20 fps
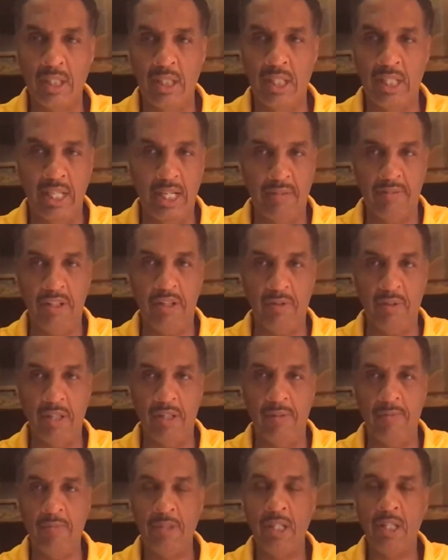In the heavenly
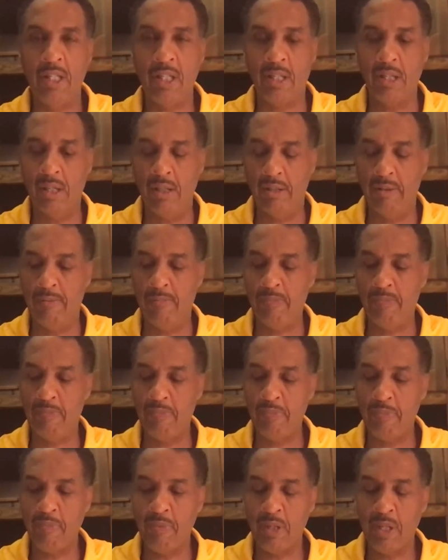realm. Come,
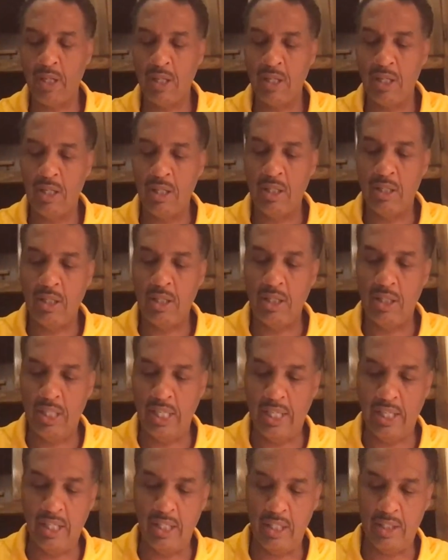
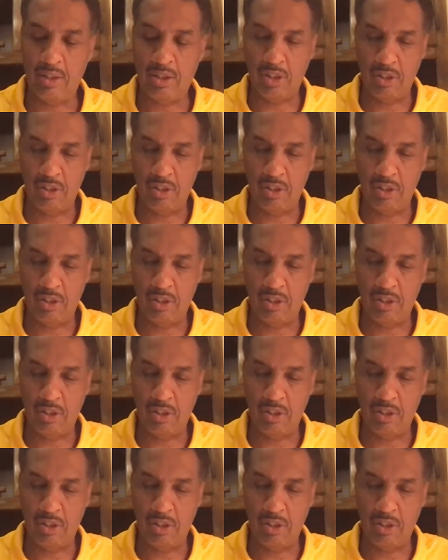let us.